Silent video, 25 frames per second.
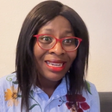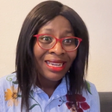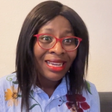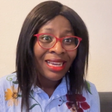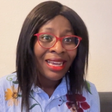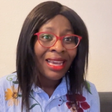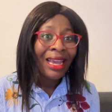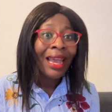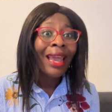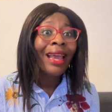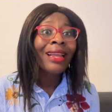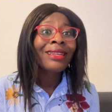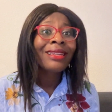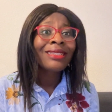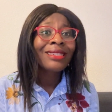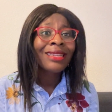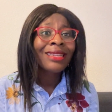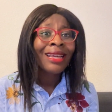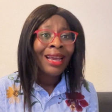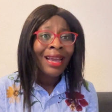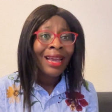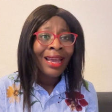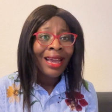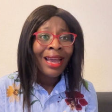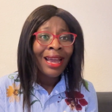and
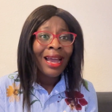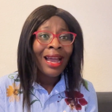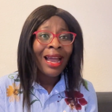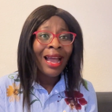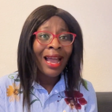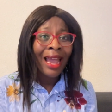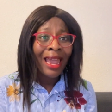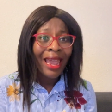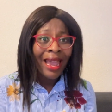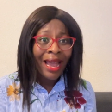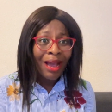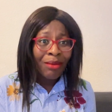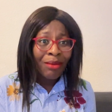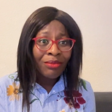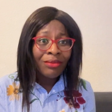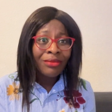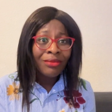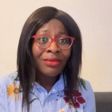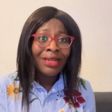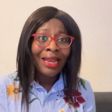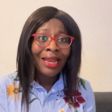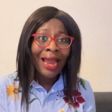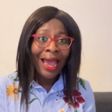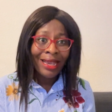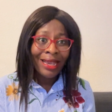I
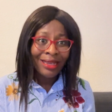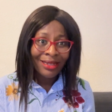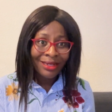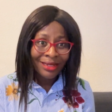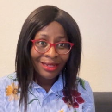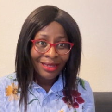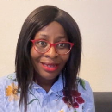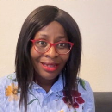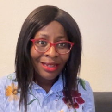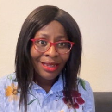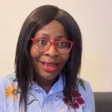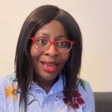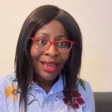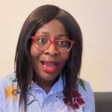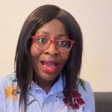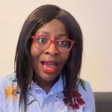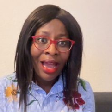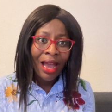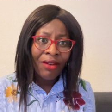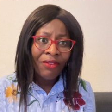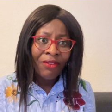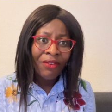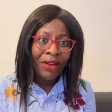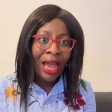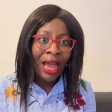am like,
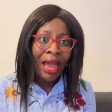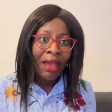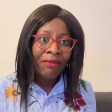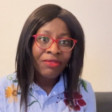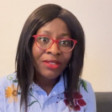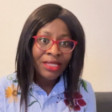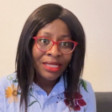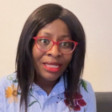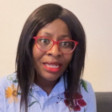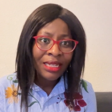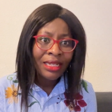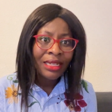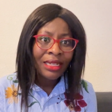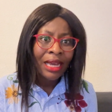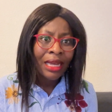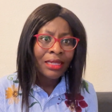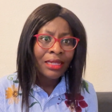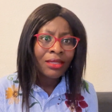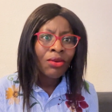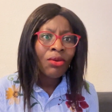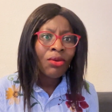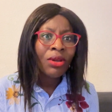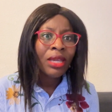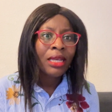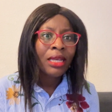I've seen
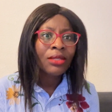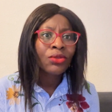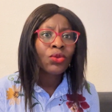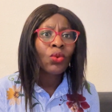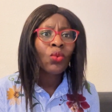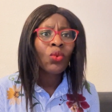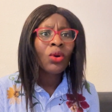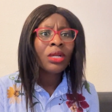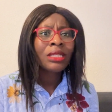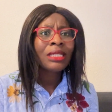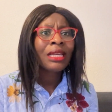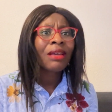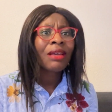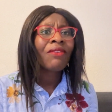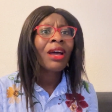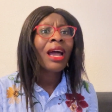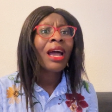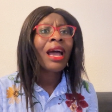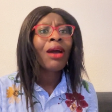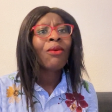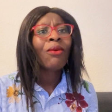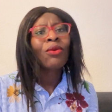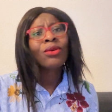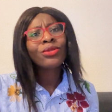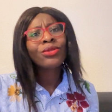that, okay, so whatever
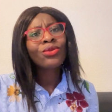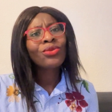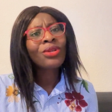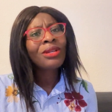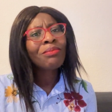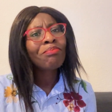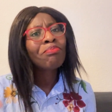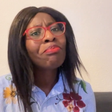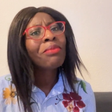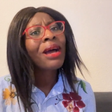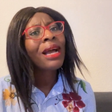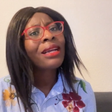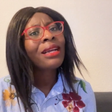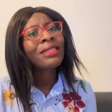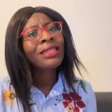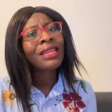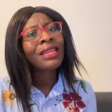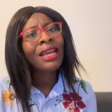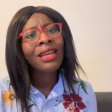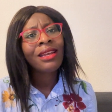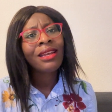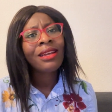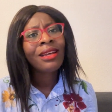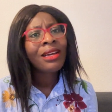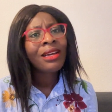I was doing back
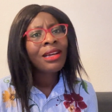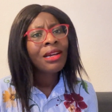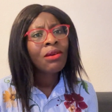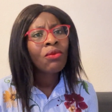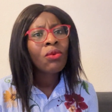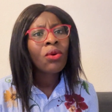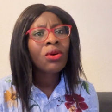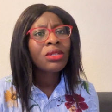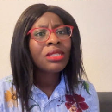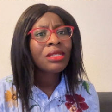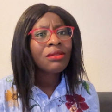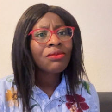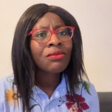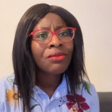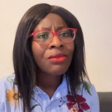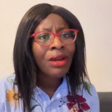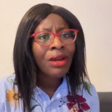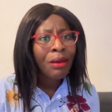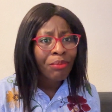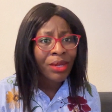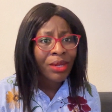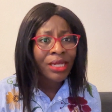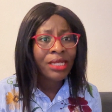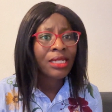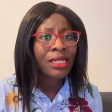then was
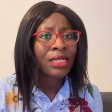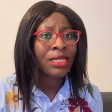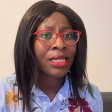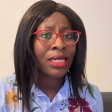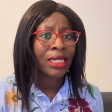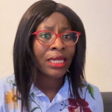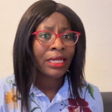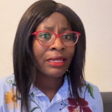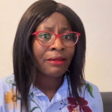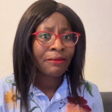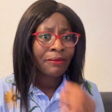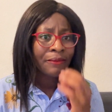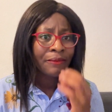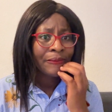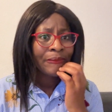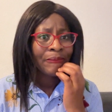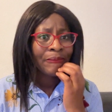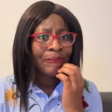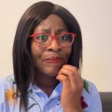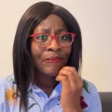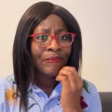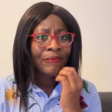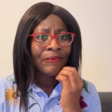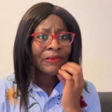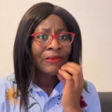rubbish.
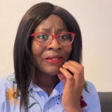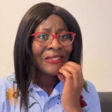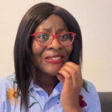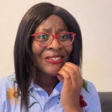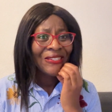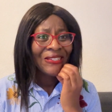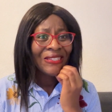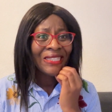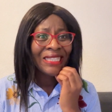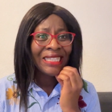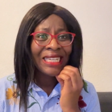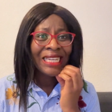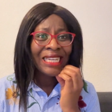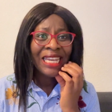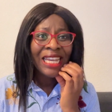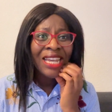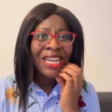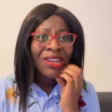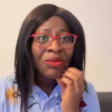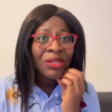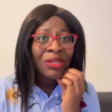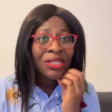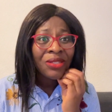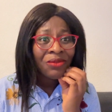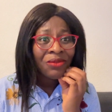You see,
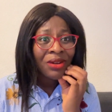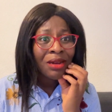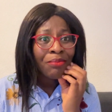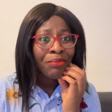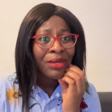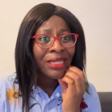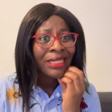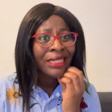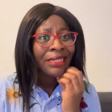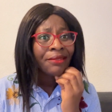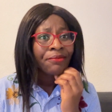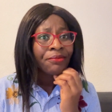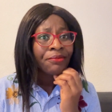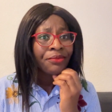it was rubbish.